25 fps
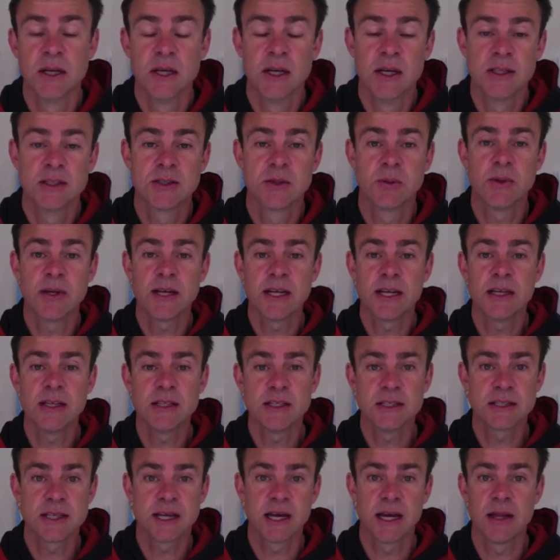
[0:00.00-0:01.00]
So we're going to
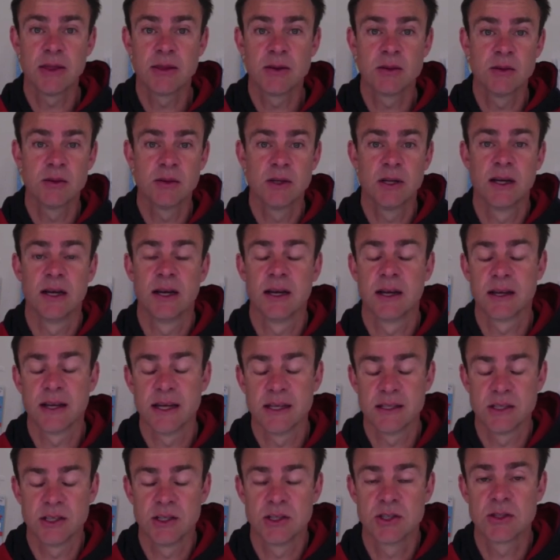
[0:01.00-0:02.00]
just go through, a
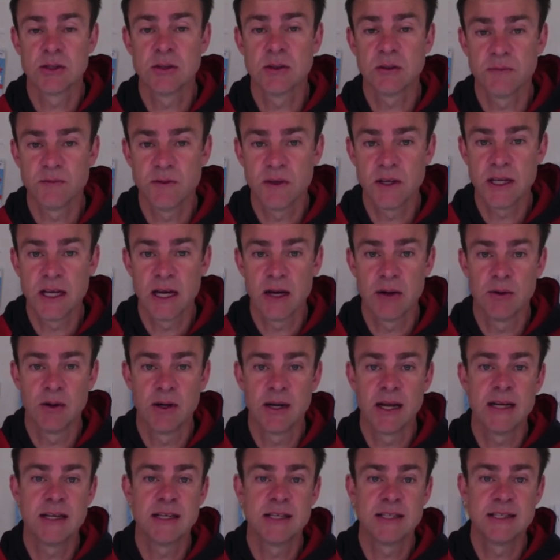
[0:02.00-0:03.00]
short video on
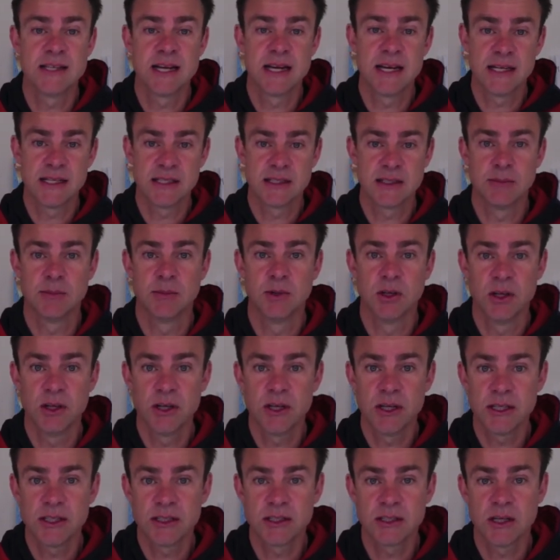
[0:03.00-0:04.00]
understanding some
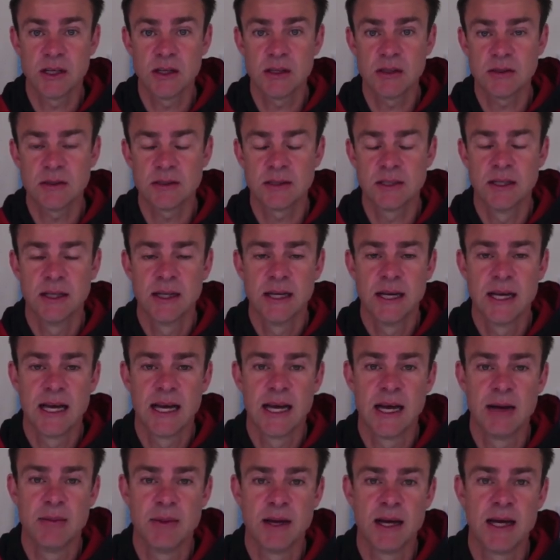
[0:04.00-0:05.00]
learning styles,
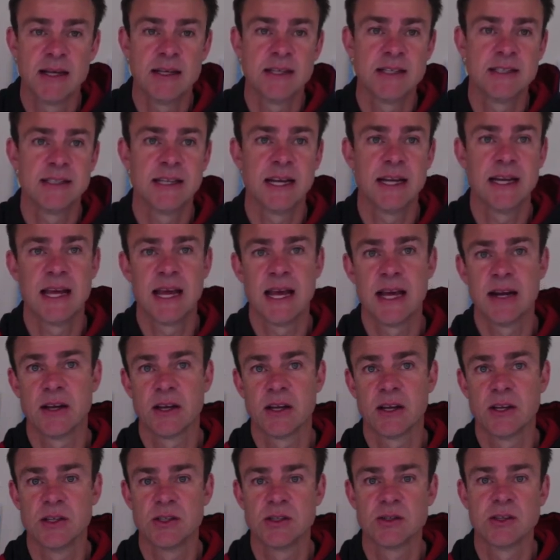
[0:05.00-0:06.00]
understand how to
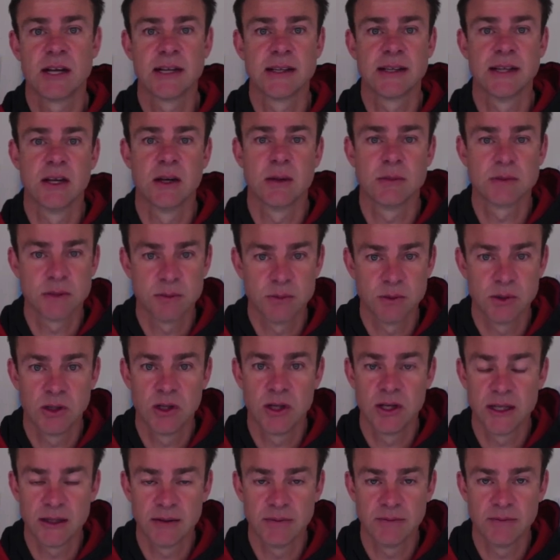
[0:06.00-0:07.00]
construct that optimal
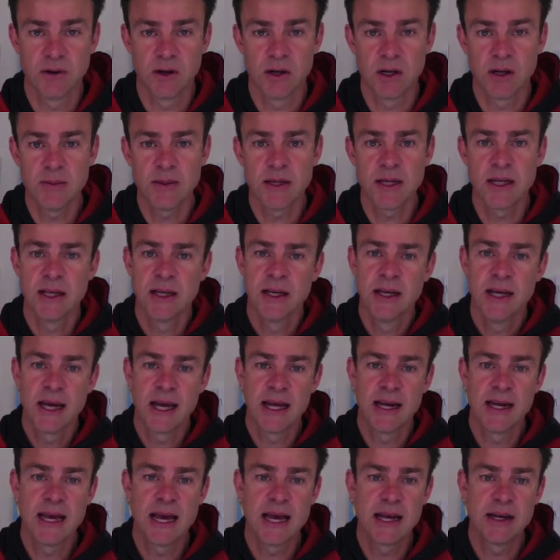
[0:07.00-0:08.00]
learning environment
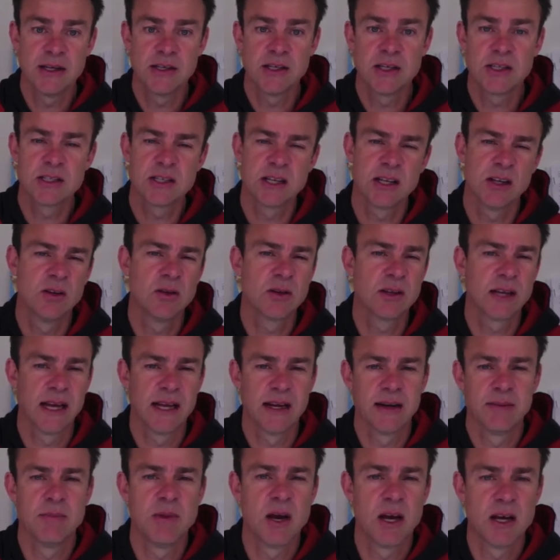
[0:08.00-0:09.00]
and how to just look
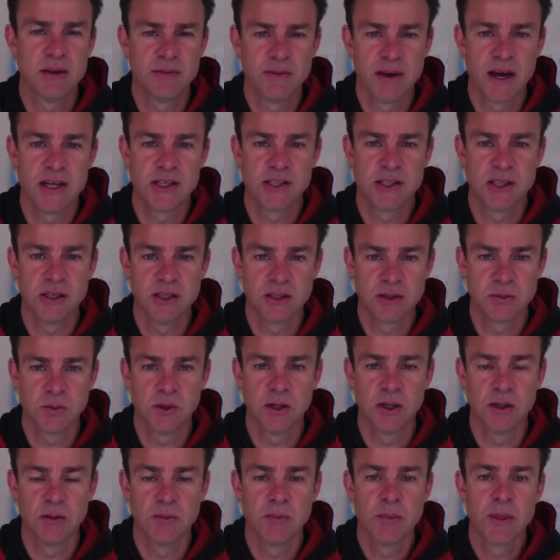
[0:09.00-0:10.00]
at motivation as
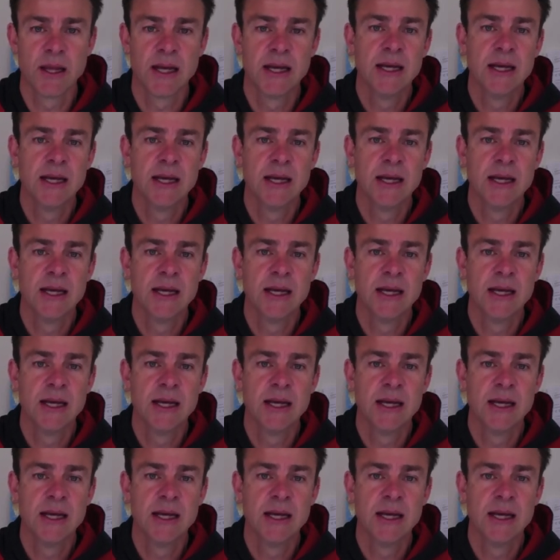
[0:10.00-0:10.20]
well.